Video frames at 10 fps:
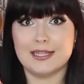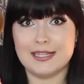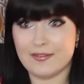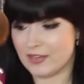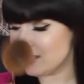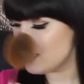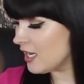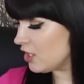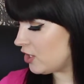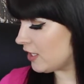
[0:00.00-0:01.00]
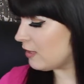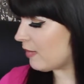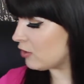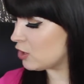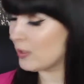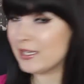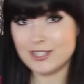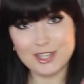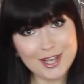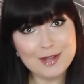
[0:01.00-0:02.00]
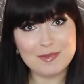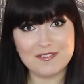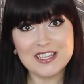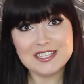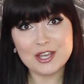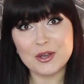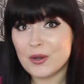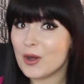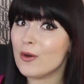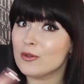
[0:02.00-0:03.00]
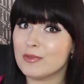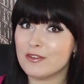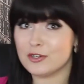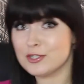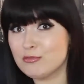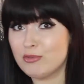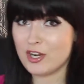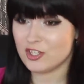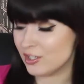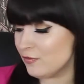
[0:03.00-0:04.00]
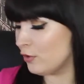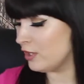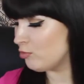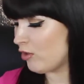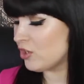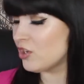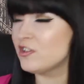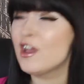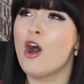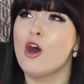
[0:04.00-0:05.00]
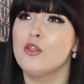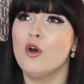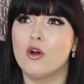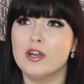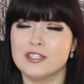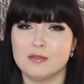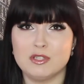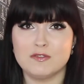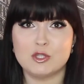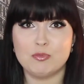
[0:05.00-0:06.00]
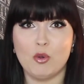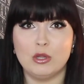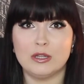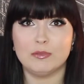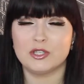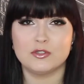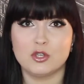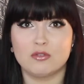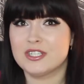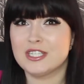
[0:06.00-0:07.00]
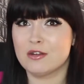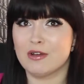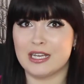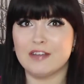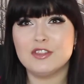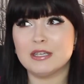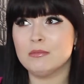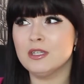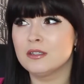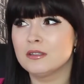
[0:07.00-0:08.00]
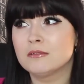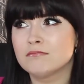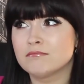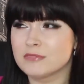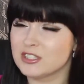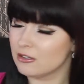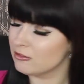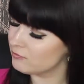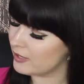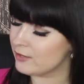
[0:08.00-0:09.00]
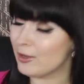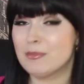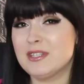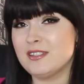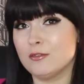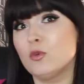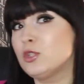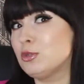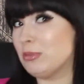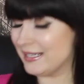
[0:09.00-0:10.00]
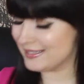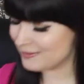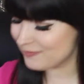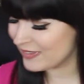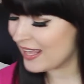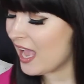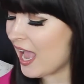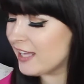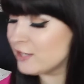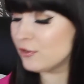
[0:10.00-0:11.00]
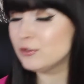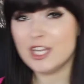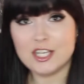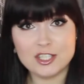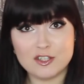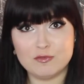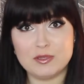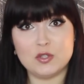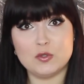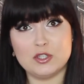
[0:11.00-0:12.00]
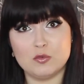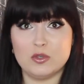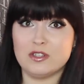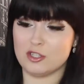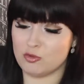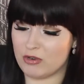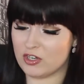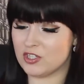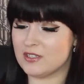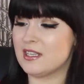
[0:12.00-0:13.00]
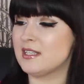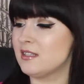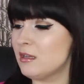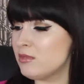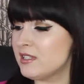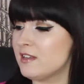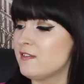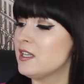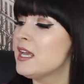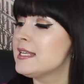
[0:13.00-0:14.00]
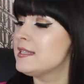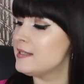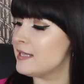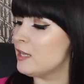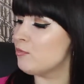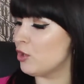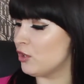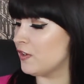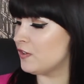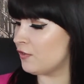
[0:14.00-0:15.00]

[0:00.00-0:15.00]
love it. Check them out as well, and check out my video on my first impression for these brushes, although it's a bit of a spoiler because you already know I love them. So anyway, but still, watch it please. And the foundation I've been using with these brushes is number 7 Stay Perfect